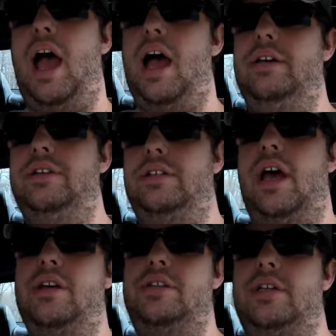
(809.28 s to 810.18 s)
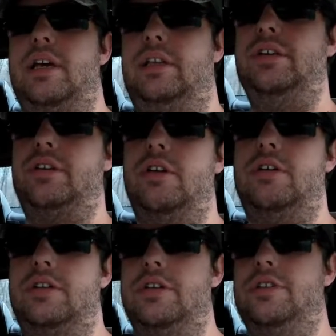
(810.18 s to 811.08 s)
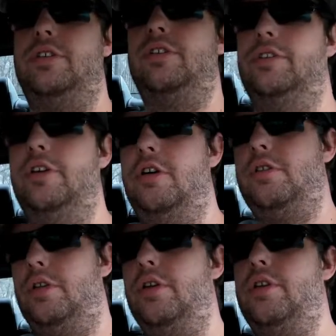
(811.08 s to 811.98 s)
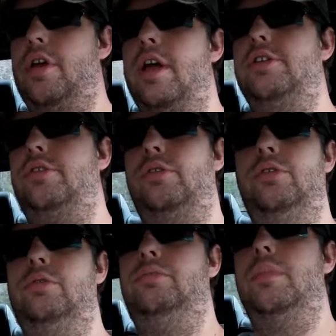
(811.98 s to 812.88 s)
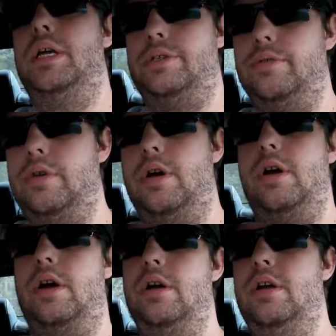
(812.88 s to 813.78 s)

I just like these cars because they're a true muscle car.